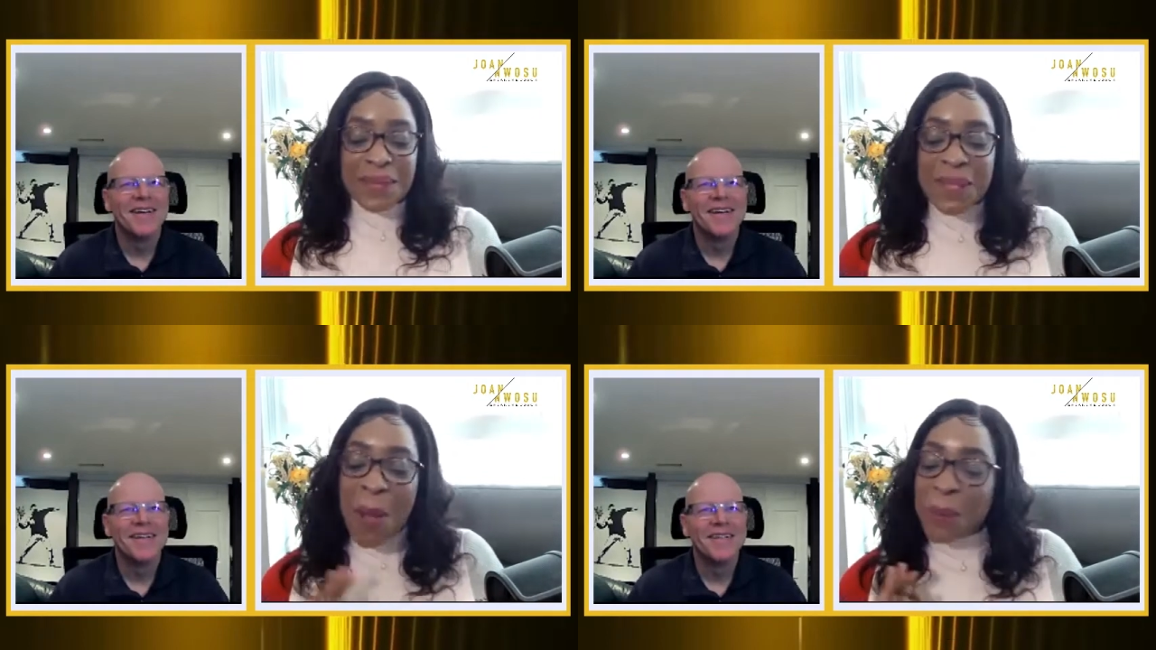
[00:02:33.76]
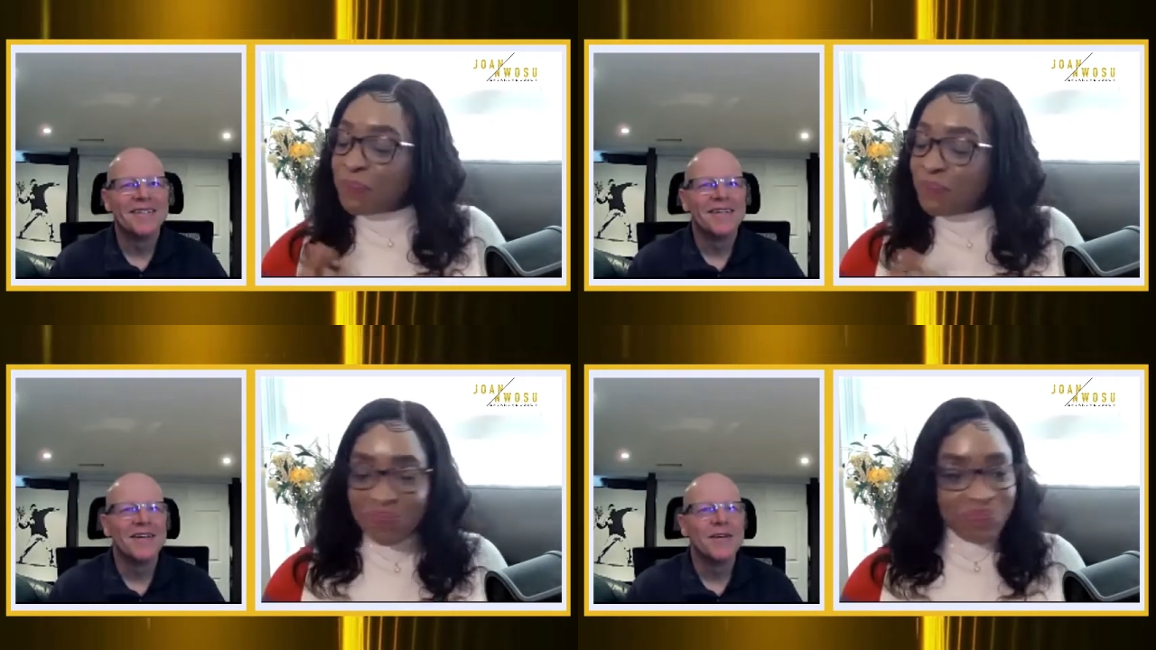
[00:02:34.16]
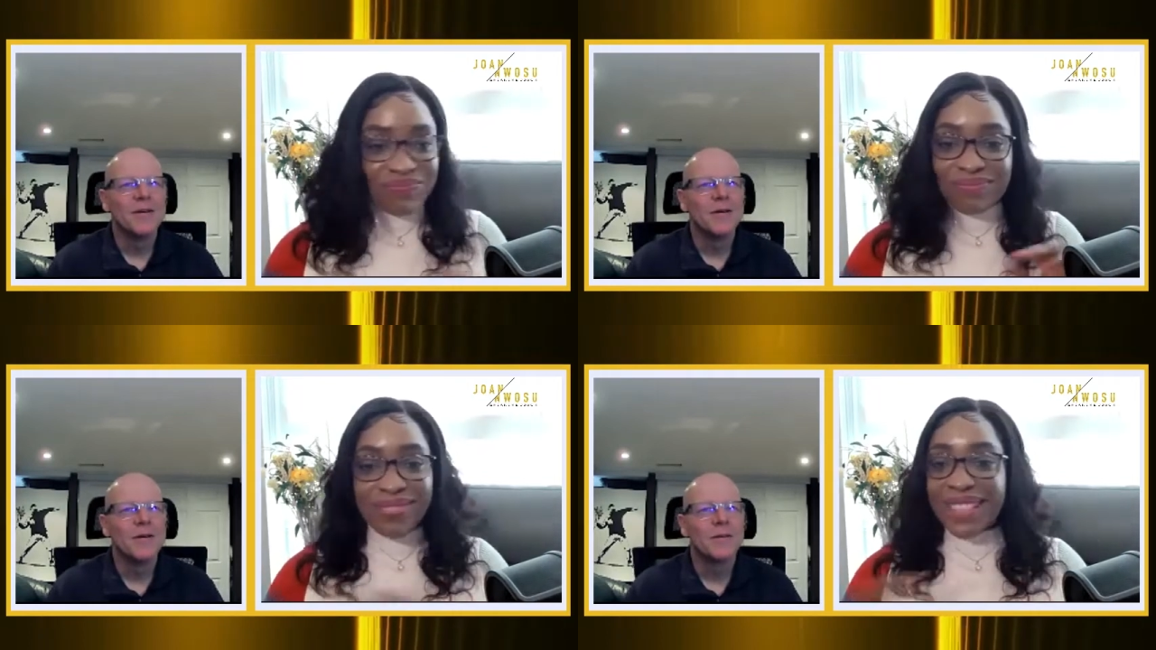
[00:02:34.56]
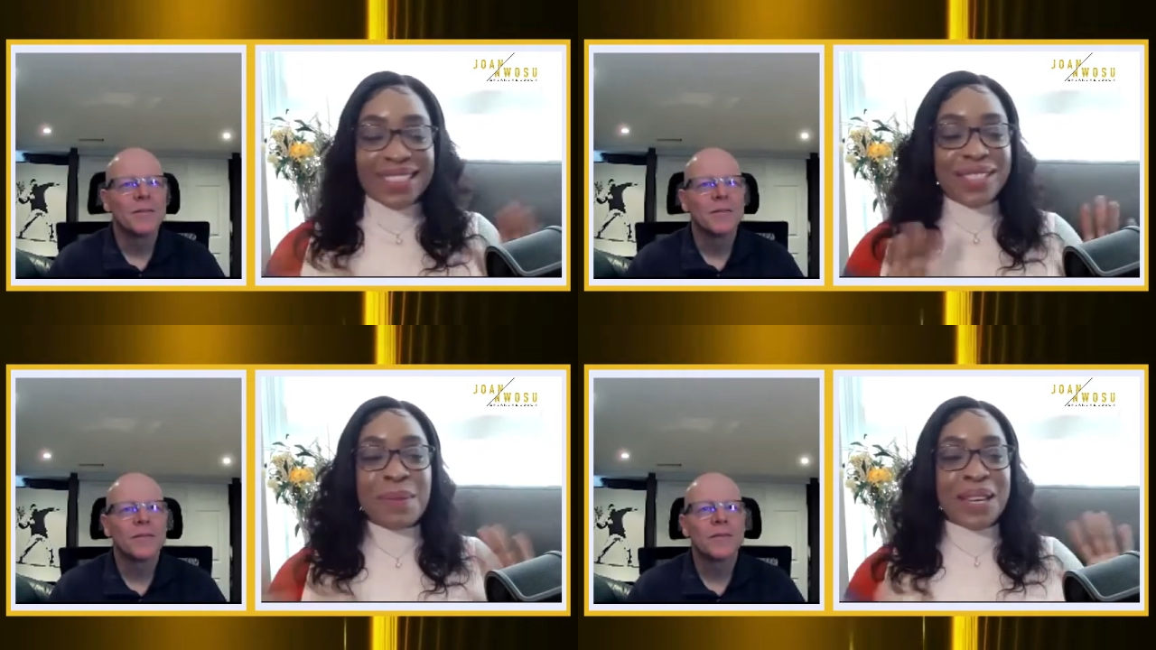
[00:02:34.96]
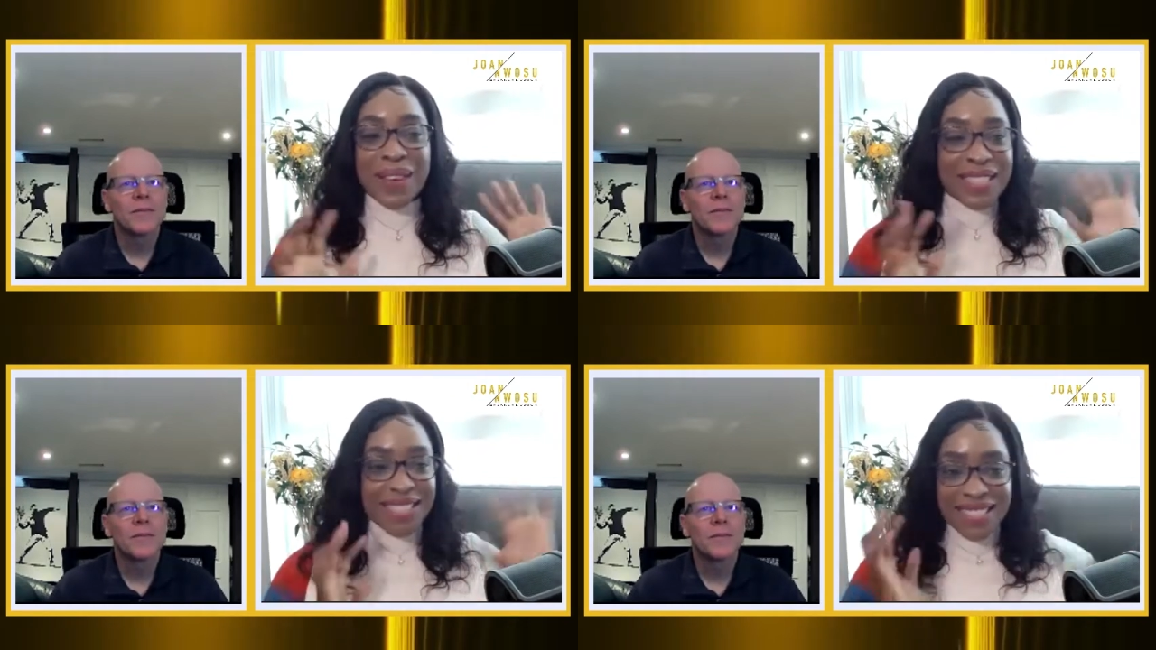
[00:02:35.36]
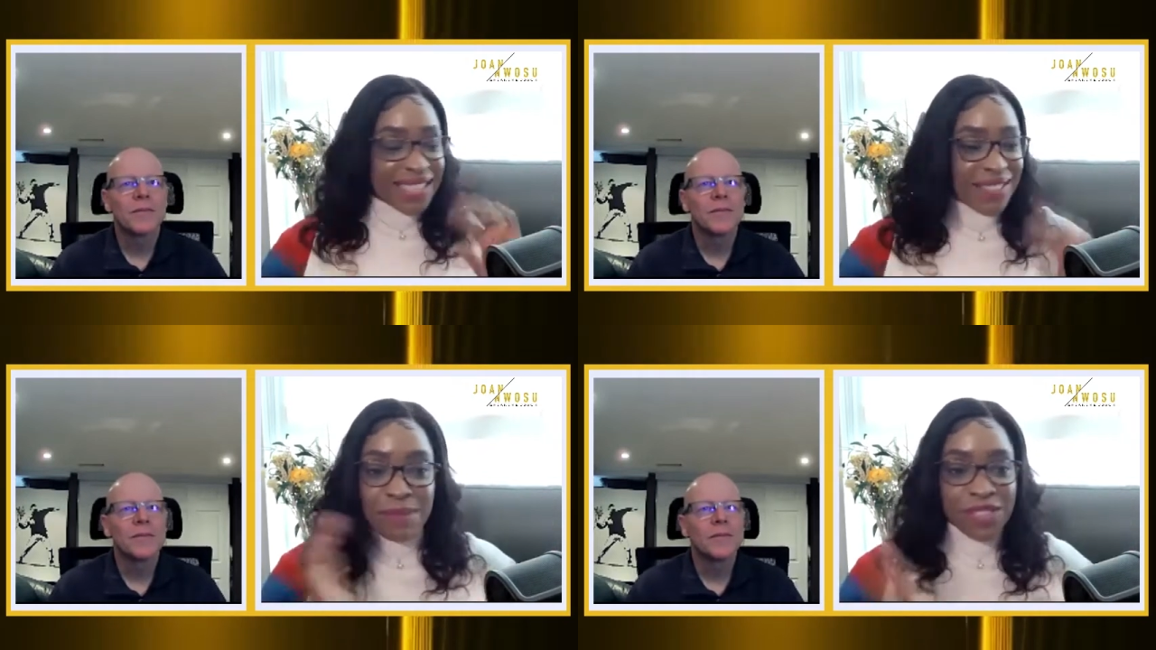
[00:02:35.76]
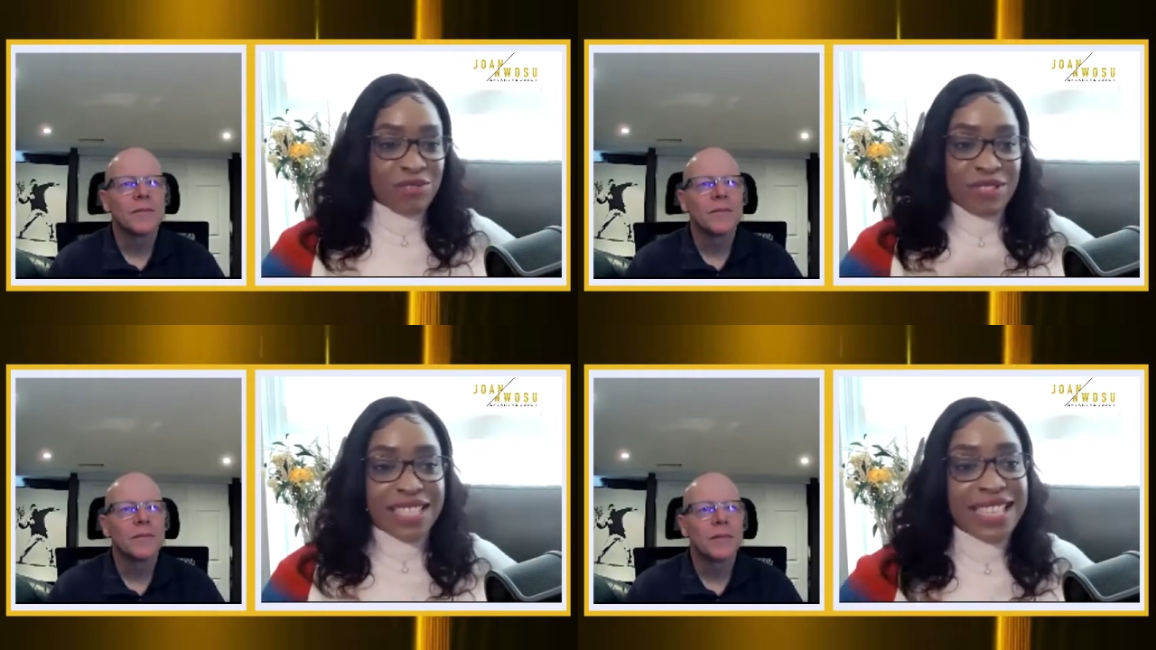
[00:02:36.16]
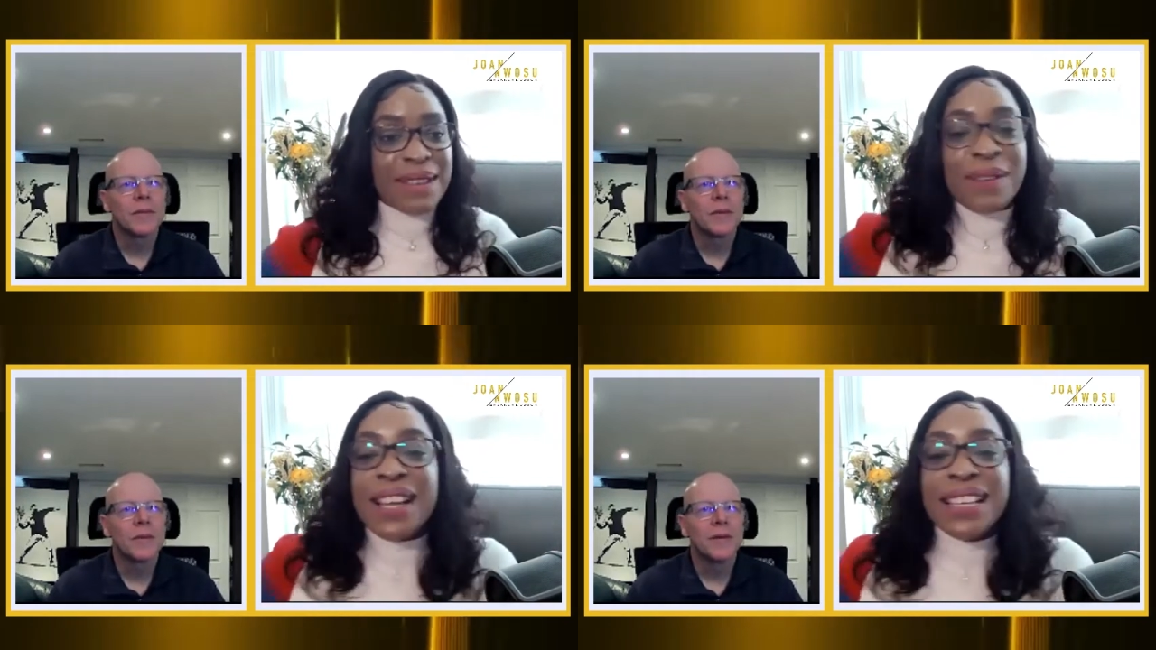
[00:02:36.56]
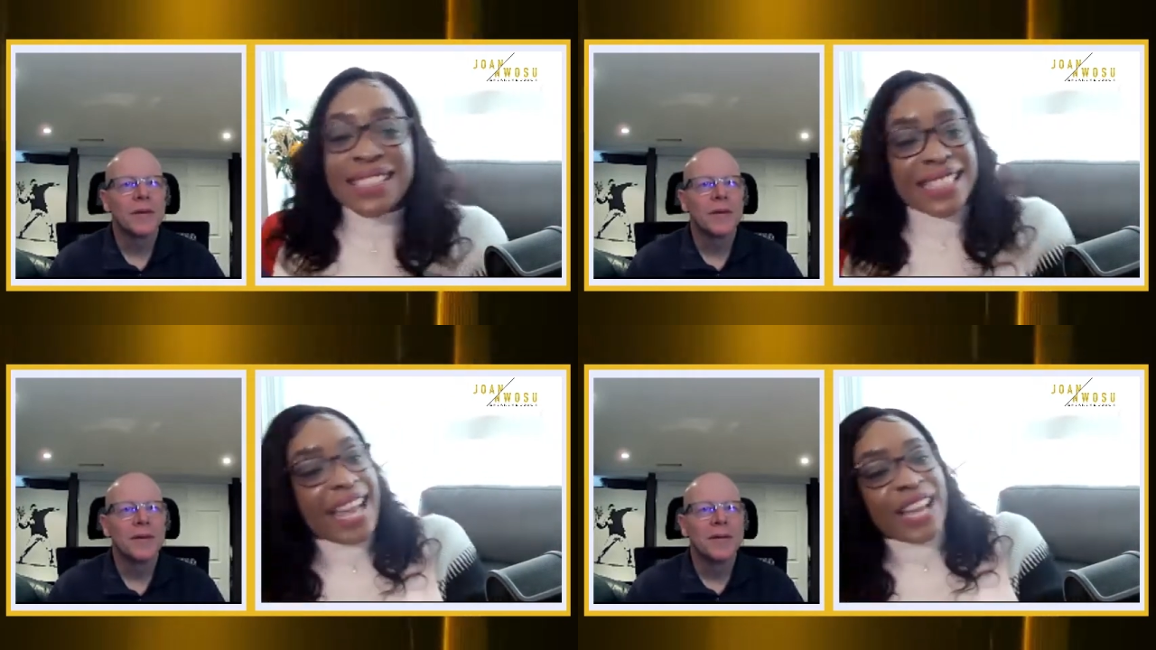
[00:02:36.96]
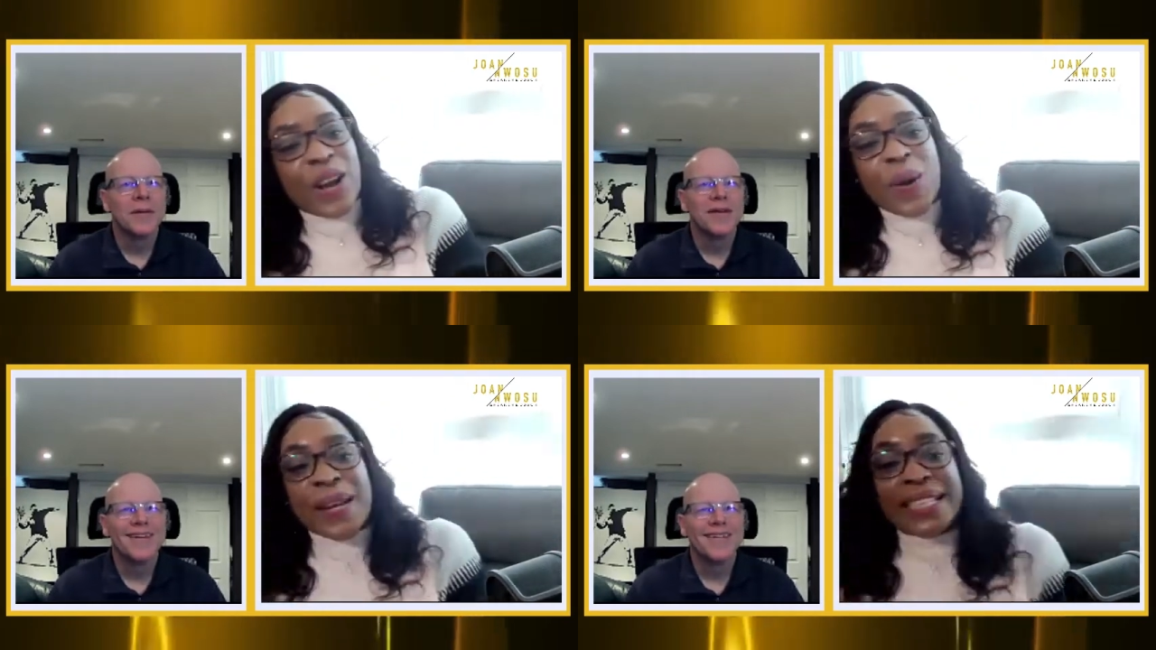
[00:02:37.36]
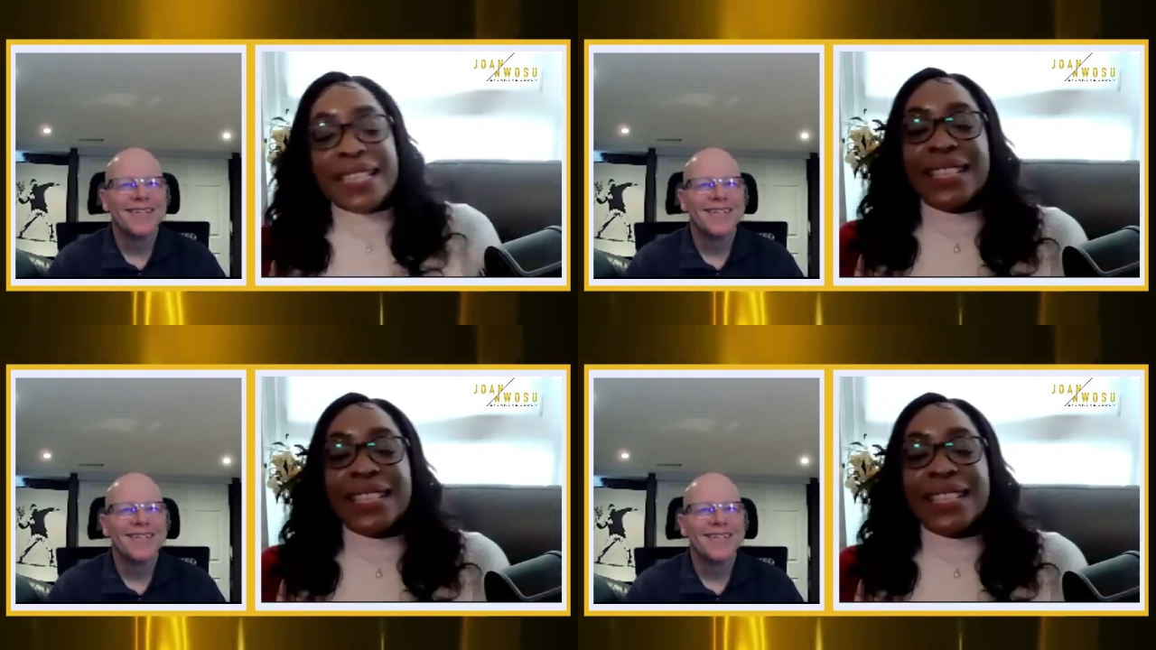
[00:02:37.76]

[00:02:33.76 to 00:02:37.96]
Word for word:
Speaker 1: So, too many questions. I, am just ready to keep to get going.